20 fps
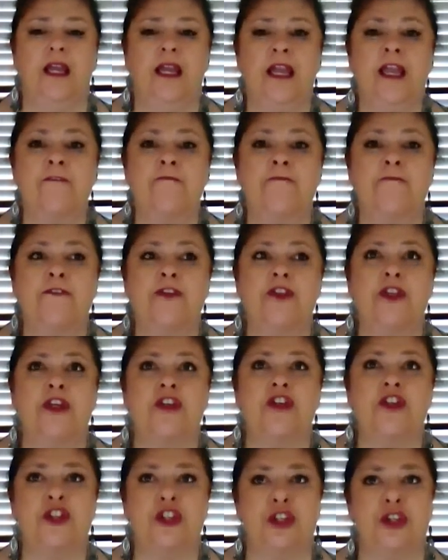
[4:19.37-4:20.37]
If
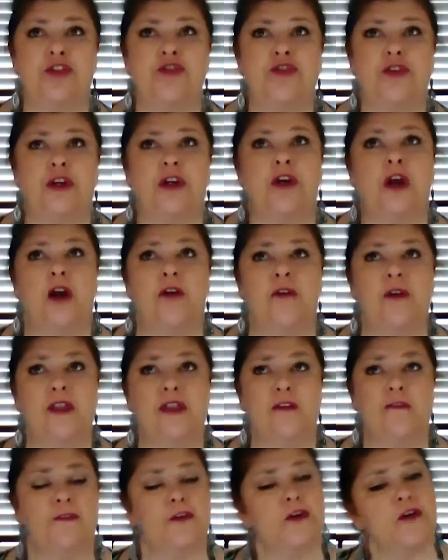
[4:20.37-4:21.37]
the children are in
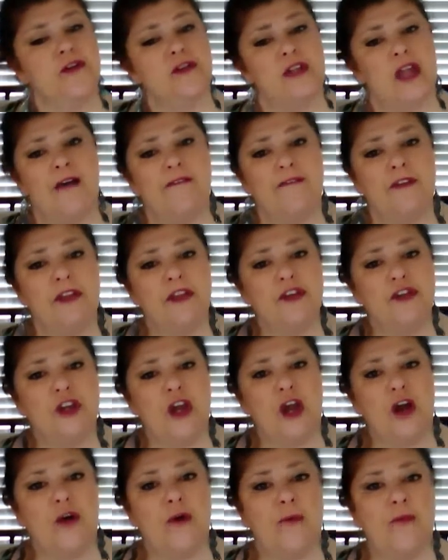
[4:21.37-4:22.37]
the first half of the
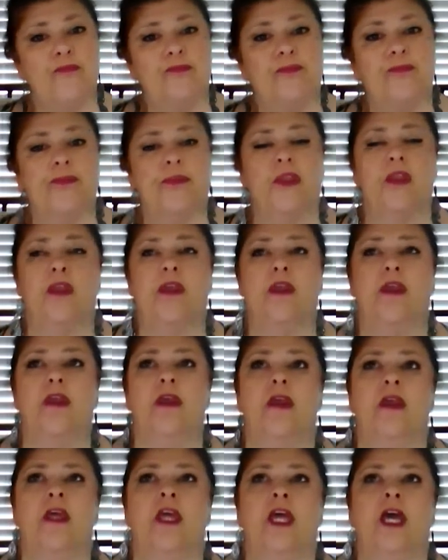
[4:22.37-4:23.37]
show,
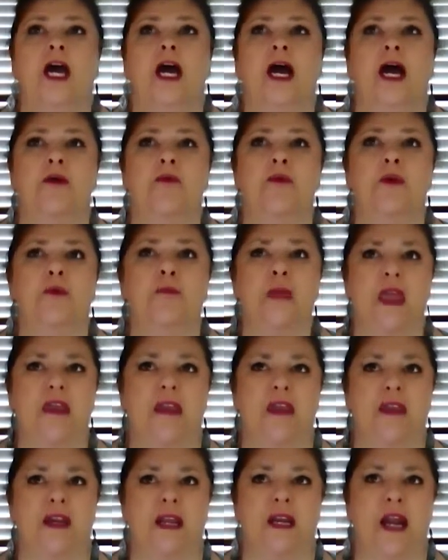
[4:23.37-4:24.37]
I will
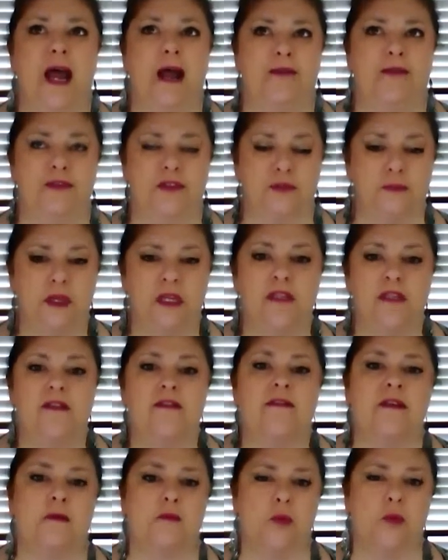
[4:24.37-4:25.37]
make an announcement
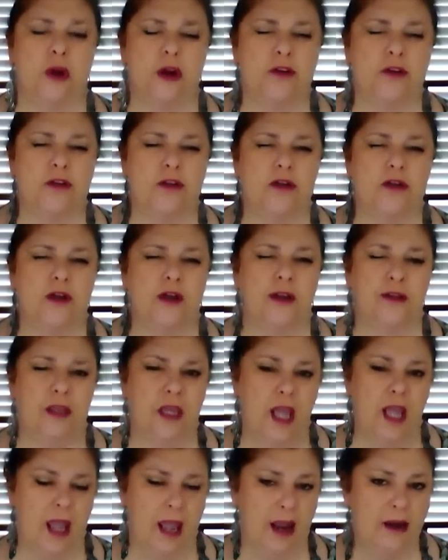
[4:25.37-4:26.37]
somewhere at
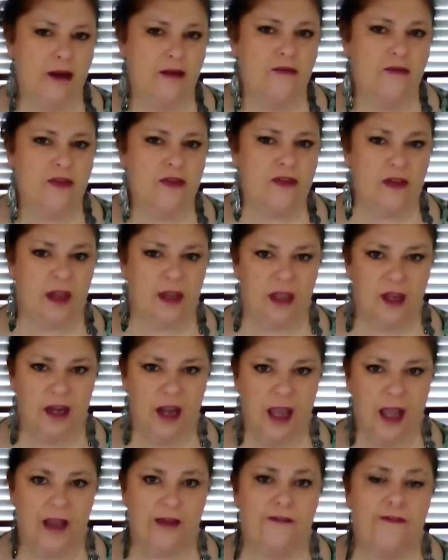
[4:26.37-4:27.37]
the end of the second
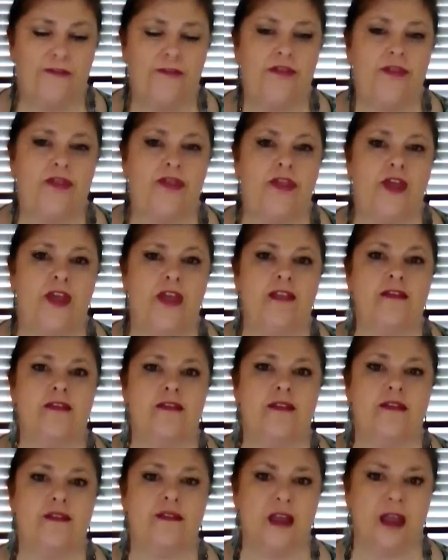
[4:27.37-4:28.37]
half that
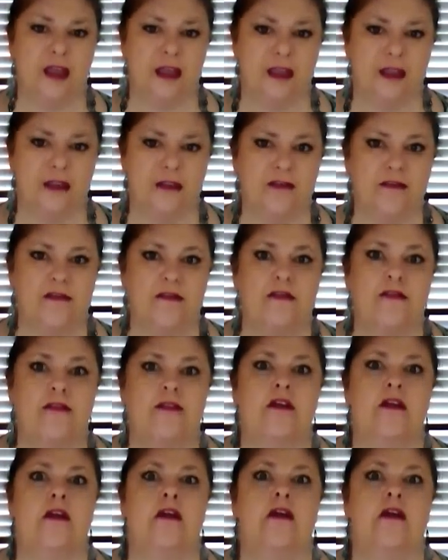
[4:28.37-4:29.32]
says